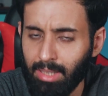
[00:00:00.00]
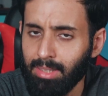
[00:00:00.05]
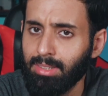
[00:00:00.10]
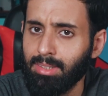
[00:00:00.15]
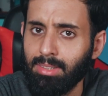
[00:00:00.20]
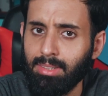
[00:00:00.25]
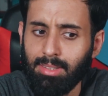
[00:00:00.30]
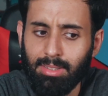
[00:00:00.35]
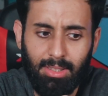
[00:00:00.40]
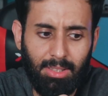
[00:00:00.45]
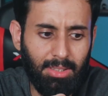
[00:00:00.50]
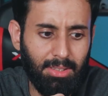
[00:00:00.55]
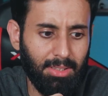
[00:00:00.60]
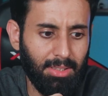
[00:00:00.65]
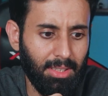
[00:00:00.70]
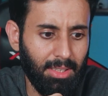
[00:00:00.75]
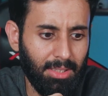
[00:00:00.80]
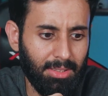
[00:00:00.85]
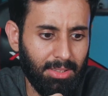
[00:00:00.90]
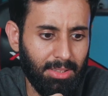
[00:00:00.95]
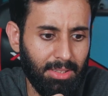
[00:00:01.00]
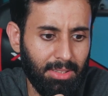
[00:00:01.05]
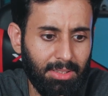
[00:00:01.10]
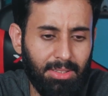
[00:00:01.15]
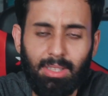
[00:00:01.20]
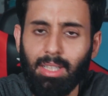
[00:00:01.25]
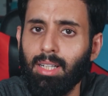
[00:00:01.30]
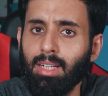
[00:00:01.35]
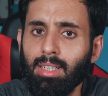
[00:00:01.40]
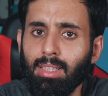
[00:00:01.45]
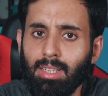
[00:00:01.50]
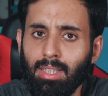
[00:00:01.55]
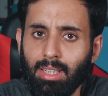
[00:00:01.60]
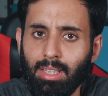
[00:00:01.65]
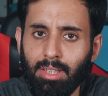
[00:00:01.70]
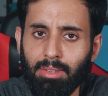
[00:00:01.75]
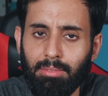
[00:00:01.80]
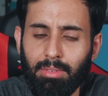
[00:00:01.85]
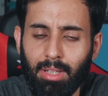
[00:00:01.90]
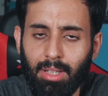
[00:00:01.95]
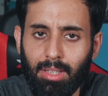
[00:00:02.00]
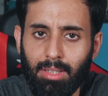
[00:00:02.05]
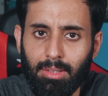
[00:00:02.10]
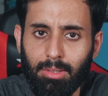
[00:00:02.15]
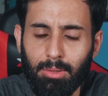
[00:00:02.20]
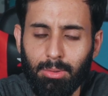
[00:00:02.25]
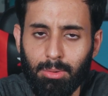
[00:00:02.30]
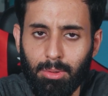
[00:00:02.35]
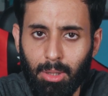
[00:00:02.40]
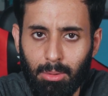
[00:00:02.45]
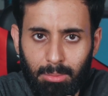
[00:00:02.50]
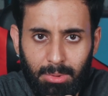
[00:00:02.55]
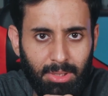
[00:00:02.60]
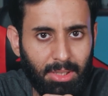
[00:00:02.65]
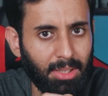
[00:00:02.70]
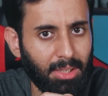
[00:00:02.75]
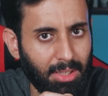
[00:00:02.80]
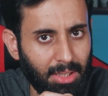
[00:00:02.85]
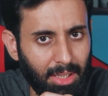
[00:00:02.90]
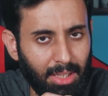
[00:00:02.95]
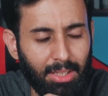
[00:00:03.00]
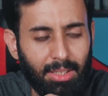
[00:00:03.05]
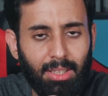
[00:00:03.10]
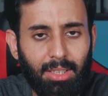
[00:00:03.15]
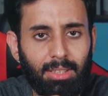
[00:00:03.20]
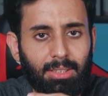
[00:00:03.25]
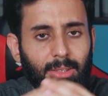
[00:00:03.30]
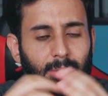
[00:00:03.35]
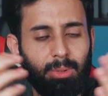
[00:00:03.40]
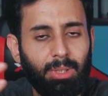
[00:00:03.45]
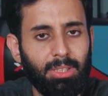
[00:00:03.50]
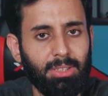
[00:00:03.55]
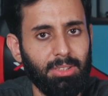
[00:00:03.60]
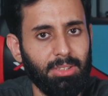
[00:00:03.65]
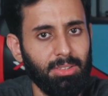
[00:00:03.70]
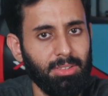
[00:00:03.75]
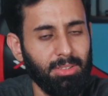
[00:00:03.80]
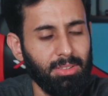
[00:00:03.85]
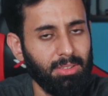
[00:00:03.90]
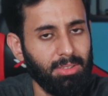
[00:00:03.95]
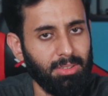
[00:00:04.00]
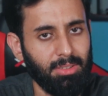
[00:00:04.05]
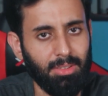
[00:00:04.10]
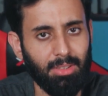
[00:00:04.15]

Yes, these classes are live and you obviously can ask questions.